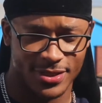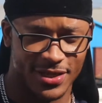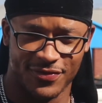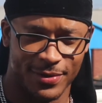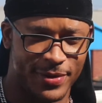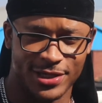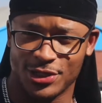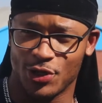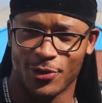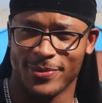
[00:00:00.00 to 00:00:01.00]
Stuff that
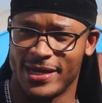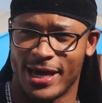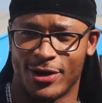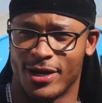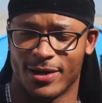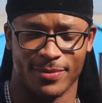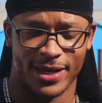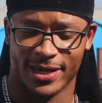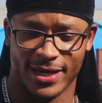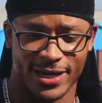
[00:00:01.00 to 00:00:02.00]
may just hold me down, and
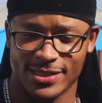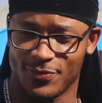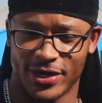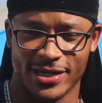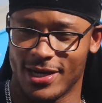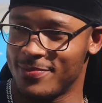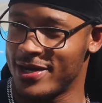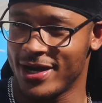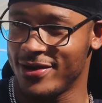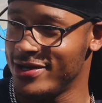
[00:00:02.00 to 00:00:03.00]
I'm like, yeah, that's a weight that
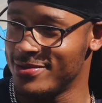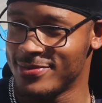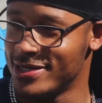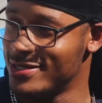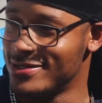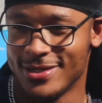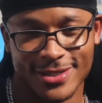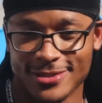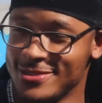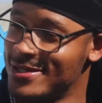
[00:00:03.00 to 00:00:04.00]
I'm carrying, but
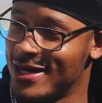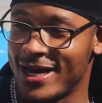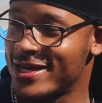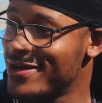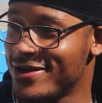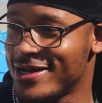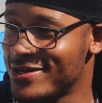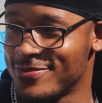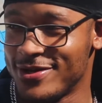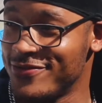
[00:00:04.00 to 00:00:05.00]
I carry
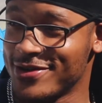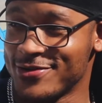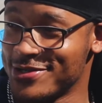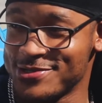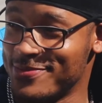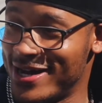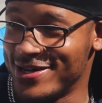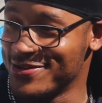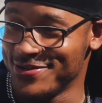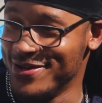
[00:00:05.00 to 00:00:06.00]
that motherfucker with a
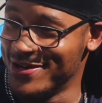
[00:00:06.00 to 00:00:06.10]
smile,